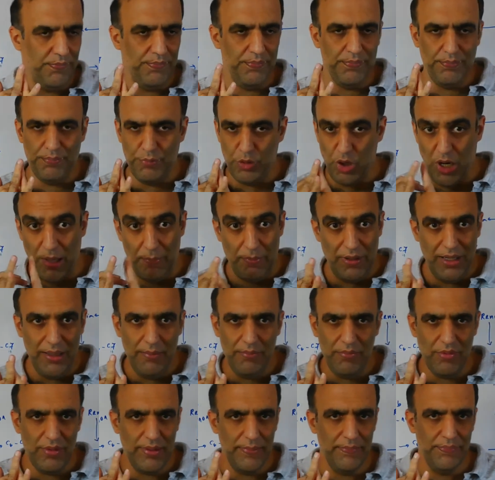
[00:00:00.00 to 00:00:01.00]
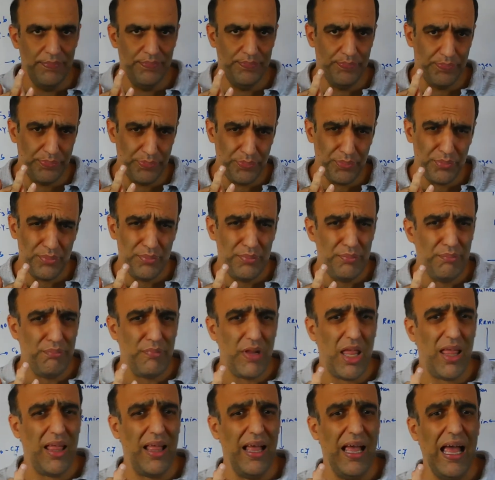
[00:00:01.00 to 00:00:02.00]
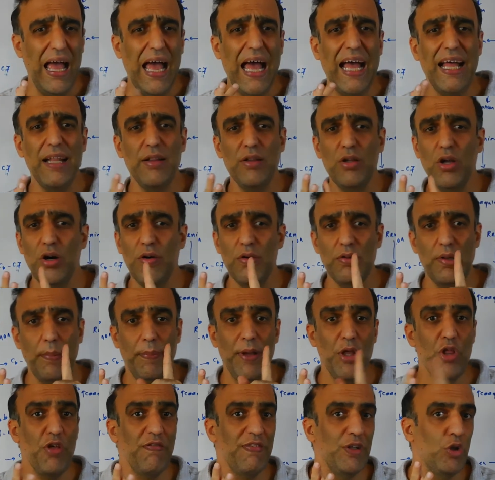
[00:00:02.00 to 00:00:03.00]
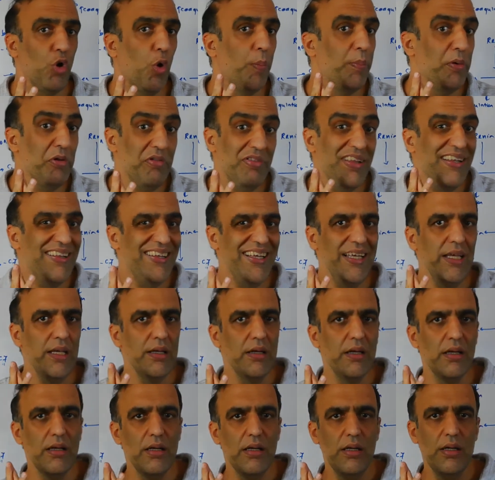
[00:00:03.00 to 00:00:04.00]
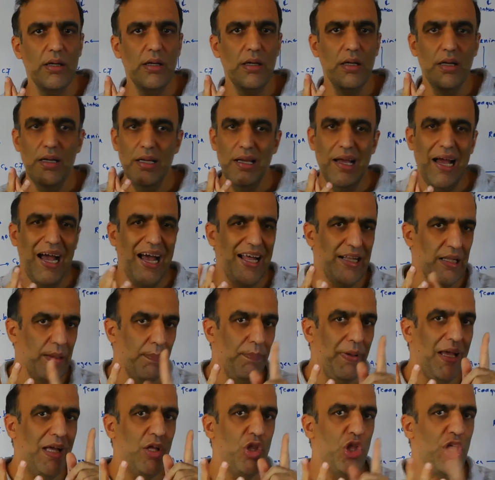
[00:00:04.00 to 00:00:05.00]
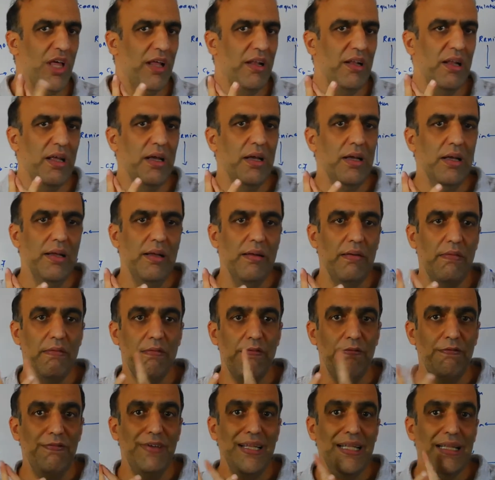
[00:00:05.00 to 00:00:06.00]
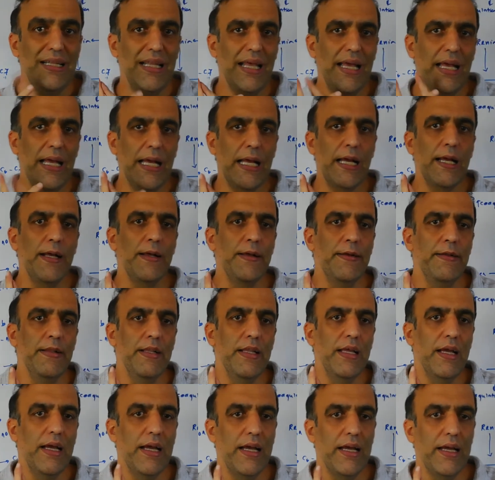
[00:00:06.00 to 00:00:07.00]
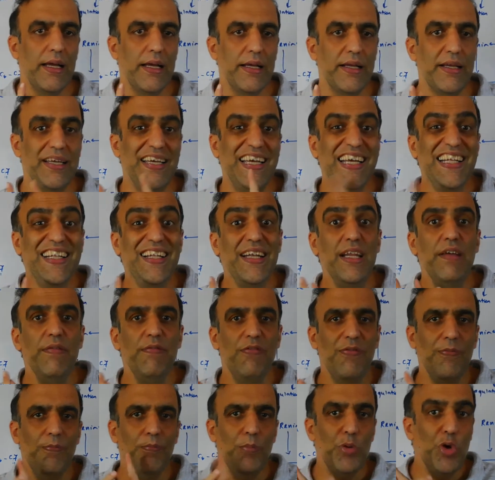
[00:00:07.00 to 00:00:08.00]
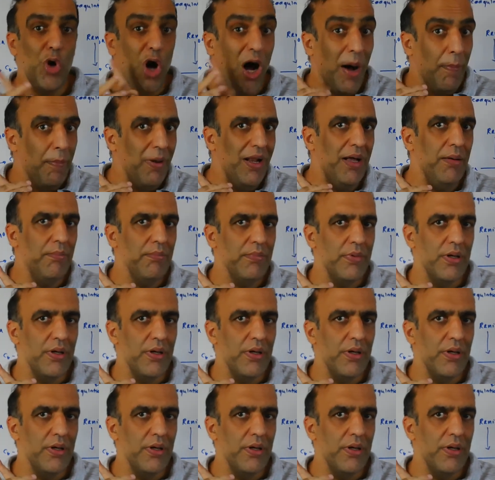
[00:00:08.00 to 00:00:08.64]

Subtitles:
problems, and the patient with obesity, and the patient with the kidney problem,